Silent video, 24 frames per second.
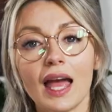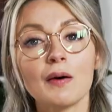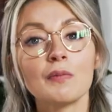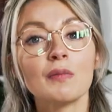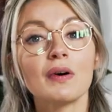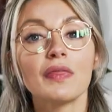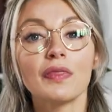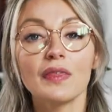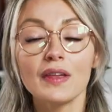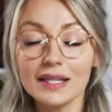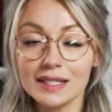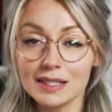And
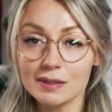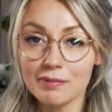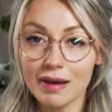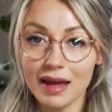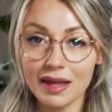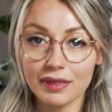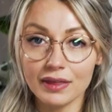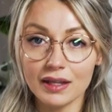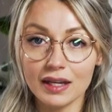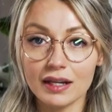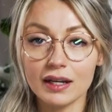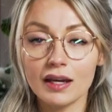with this
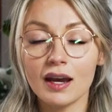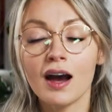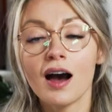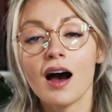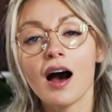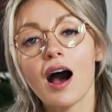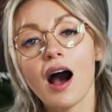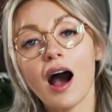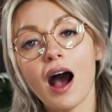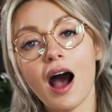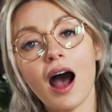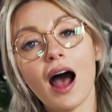method,
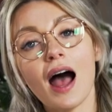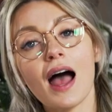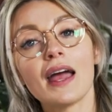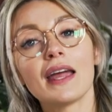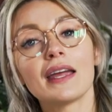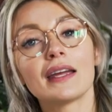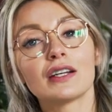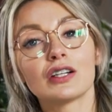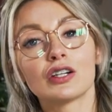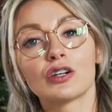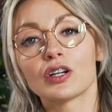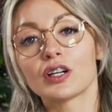
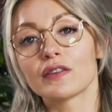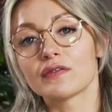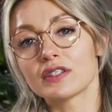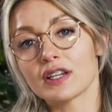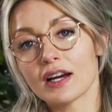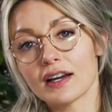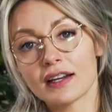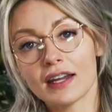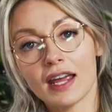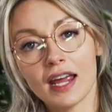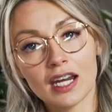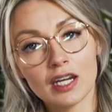I could have
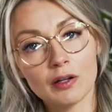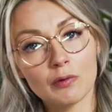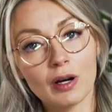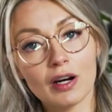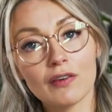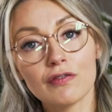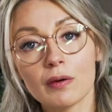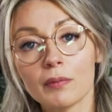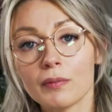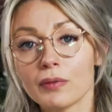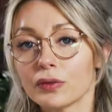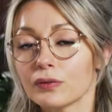done anywhere
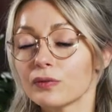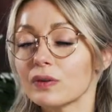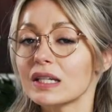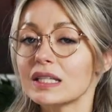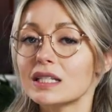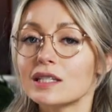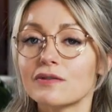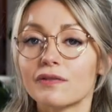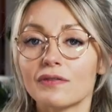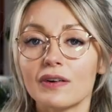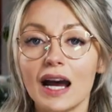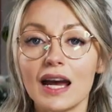from 3
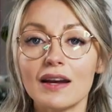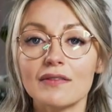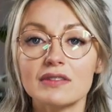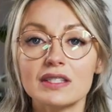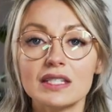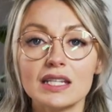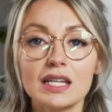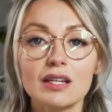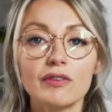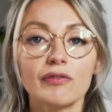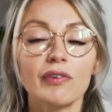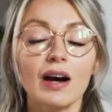to
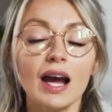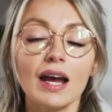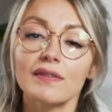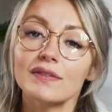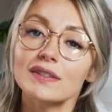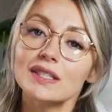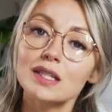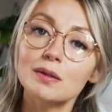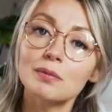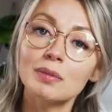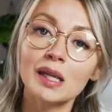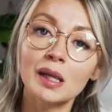5D,
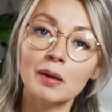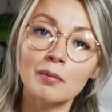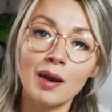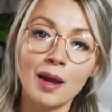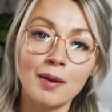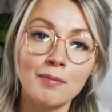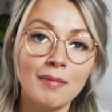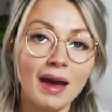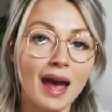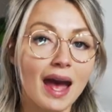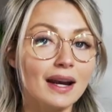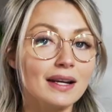5D being my
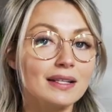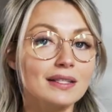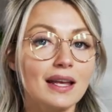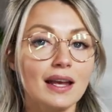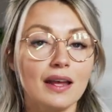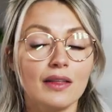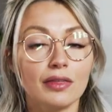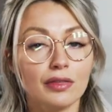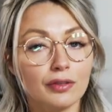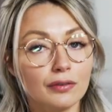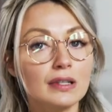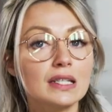max
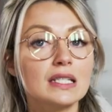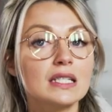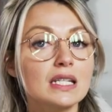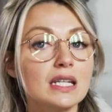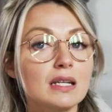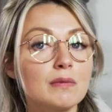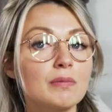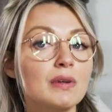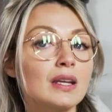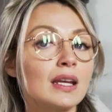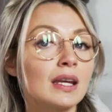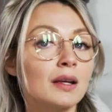and
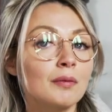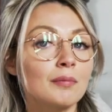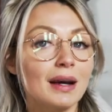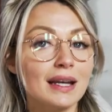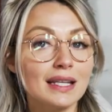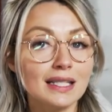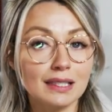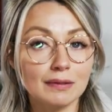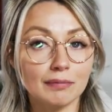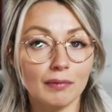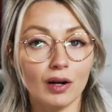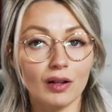3D being my
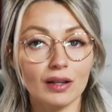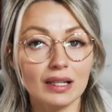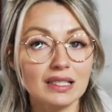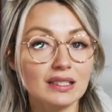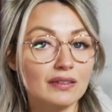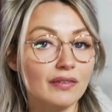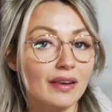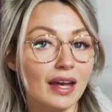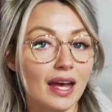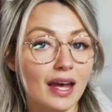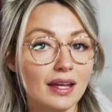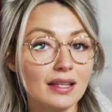
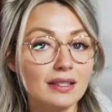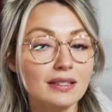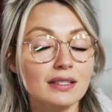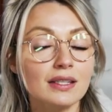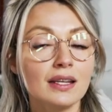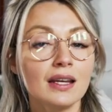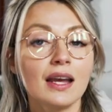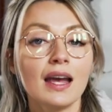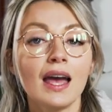smallest fans.